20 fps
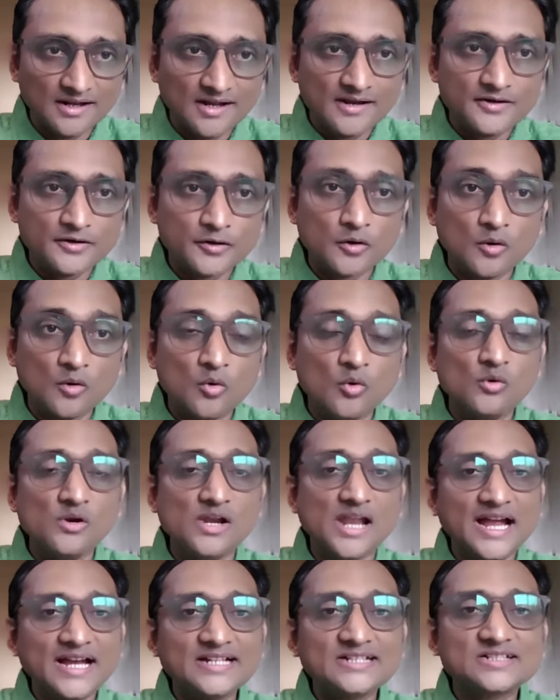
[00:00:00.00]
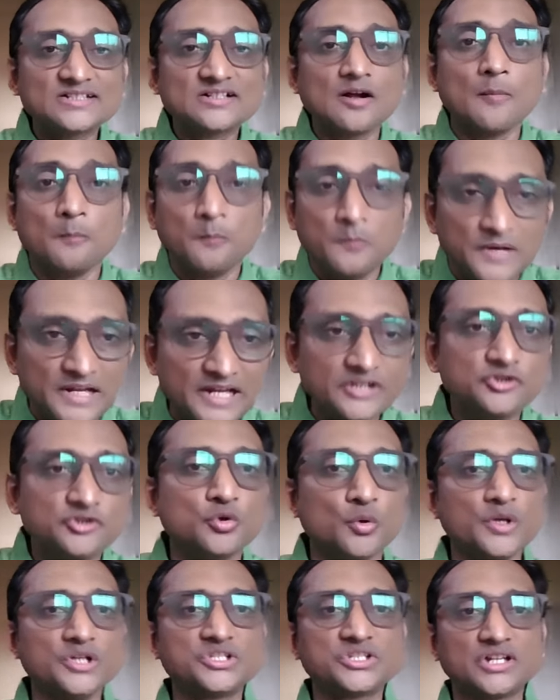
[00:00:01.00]
you know, who lacks complete
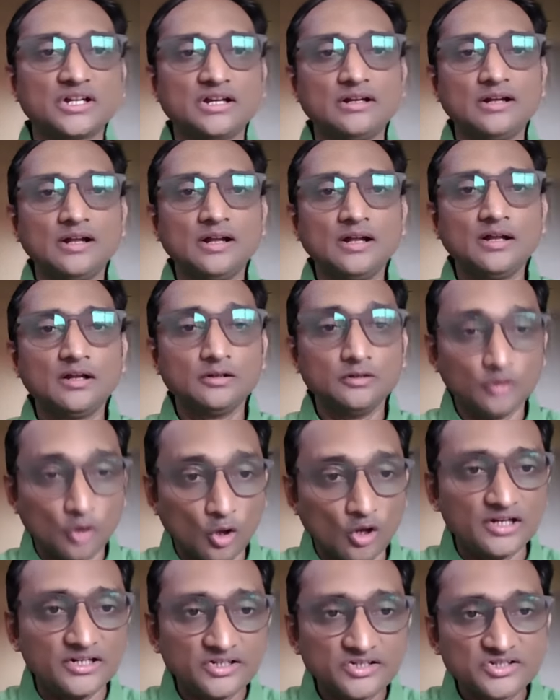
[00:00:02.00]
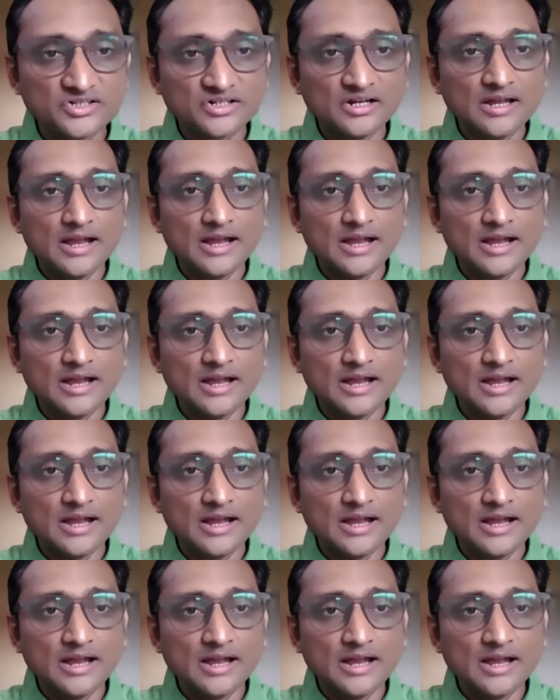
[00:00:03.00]
judicial knowledge.